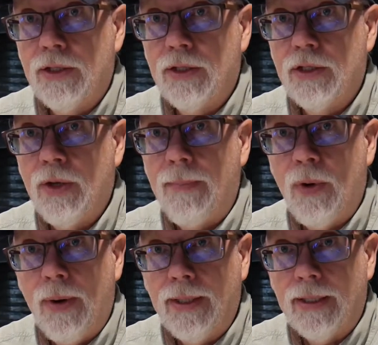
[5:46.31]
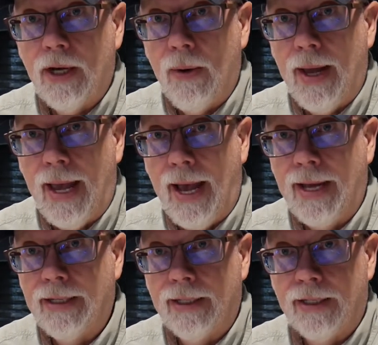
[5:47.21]
So I'm going to go
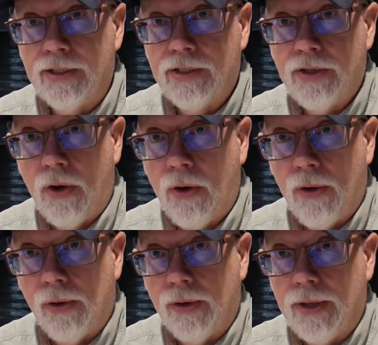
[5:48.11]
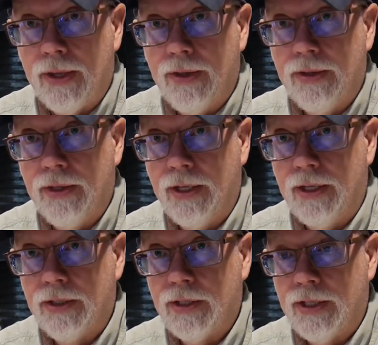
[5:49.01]
ahead and install
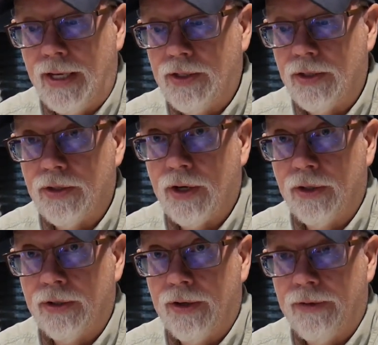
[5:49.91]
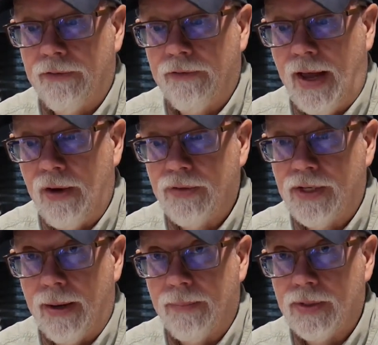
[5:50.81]
these sensors on the valve
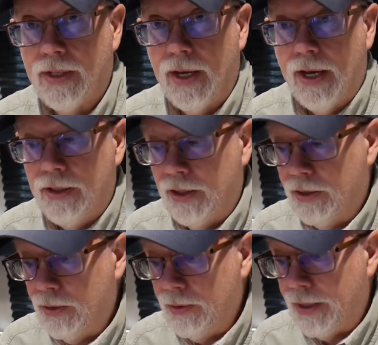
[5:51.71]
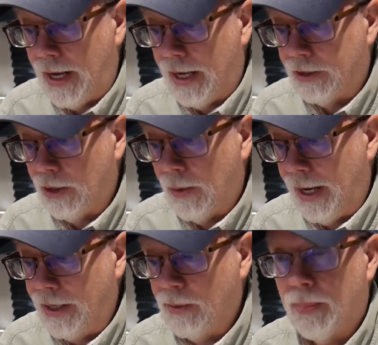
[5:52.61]
stems. To do that, though, I
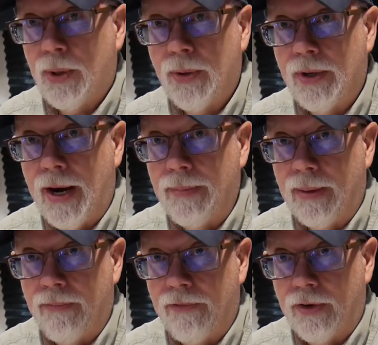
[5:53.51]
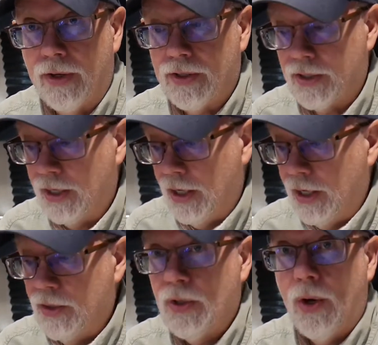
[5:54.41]
had to program them first.
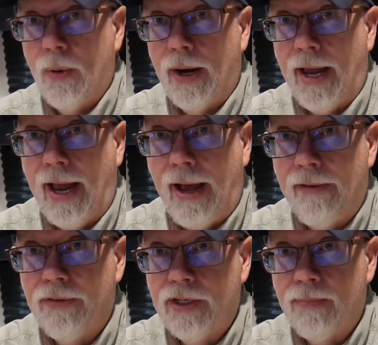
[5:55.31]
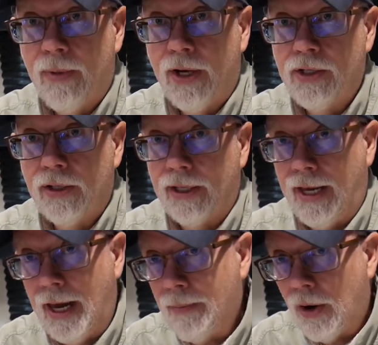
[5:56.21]
So I have this module. It
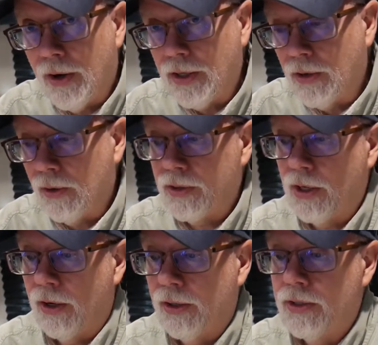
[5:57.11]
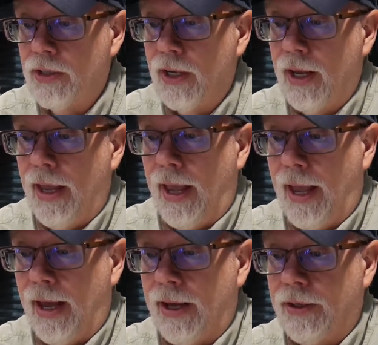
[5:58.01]
came already all charged,
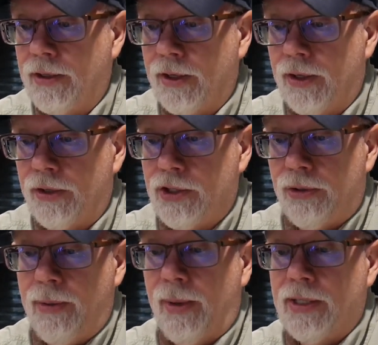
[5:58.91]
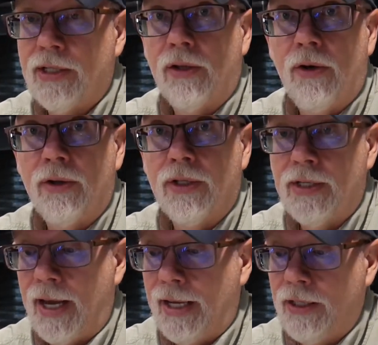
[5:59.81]
and there's 3 buttons along the
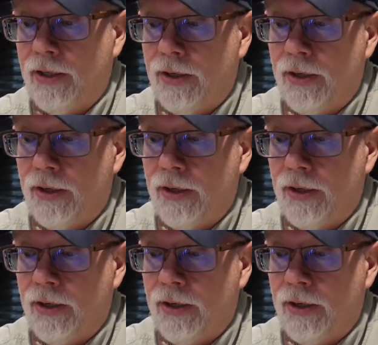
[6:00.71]
side here.